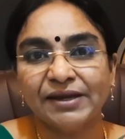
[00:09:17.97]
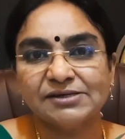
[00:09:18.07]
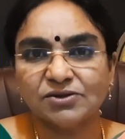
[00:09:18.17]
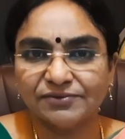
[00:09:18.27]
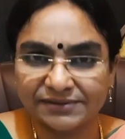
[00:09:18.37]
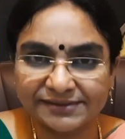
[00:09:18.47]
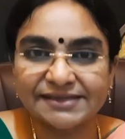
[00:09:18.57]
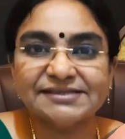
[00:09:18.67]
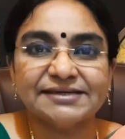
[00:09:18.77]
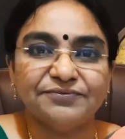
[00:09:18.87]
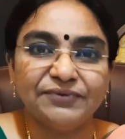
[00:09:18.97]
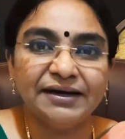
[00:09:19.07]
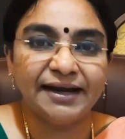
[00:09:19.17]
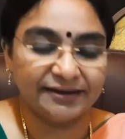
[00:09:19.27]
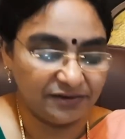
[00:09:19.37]
So just
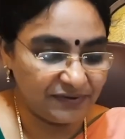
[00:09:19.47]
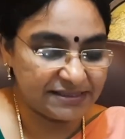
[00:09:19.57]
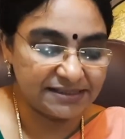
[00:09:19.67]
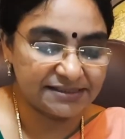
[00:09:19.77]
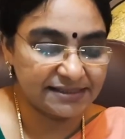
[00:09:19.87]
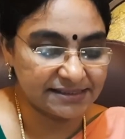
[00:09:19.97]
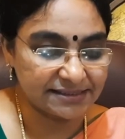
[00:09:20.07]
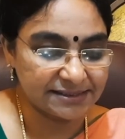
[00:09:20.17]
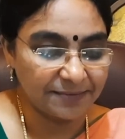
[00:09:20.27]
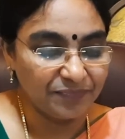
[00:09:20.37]
fun activities, that's it.